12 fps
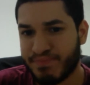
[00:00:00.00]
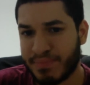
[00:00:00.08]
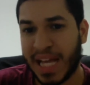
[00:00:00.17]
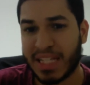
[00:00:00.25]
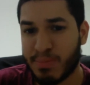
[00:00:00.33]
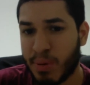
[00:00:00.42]

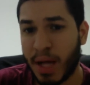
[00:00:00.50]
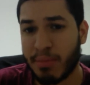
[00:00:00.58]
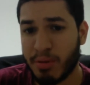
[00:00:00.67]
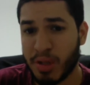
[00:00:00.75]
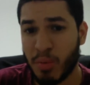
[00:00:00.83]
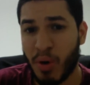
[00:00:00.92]
that's
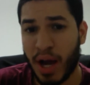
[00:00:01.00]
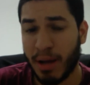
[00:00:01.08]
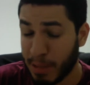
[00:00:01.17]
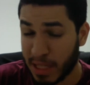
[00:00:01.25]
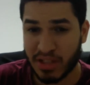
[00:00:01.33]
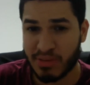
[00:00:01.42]
probably why.
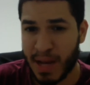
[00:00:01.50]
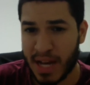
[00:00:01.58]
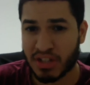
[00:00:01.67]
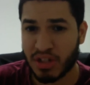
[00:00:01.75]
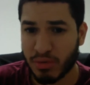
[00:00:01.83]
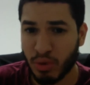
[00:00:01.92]
Because
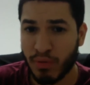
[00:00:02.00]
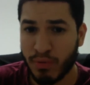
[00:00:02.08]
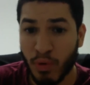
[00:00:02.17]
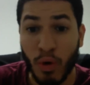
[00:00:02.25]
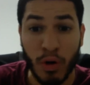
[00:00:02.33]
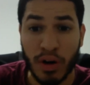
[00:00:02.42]
Master Rule
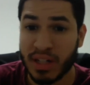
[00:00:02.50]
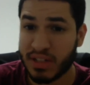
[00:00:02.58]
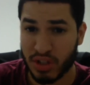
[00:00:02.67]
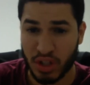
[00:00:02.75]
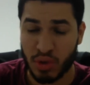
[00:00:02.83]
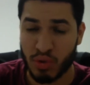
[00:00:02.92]
4
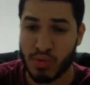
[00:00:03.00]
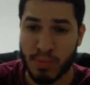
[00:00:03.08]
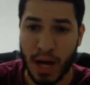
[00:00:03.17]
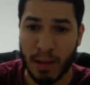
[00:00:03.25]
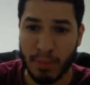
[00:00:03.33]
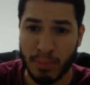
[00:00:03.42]
is a huge
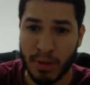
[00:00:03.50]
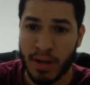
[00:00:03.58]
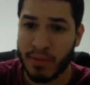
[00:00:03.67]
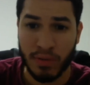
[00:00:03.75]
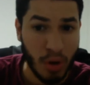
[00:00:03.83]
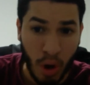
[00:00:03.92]
problem
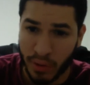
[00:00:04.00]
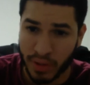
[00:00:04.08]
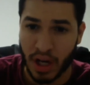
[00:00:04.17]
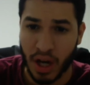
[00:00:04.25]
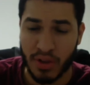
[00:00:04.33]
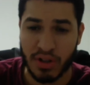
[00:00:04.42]
for all
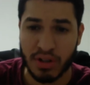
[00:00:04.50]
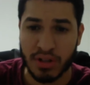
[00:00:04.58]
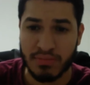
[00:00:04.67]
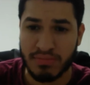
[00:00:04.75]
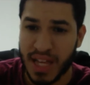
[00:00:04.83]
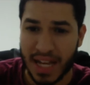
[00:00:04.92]
the other
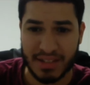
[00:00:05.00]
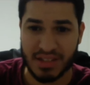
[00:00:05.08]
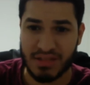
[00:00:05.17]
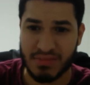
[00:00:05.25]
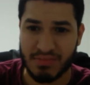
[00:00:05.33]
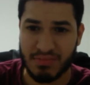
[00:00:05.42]

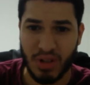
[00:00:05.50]
decks.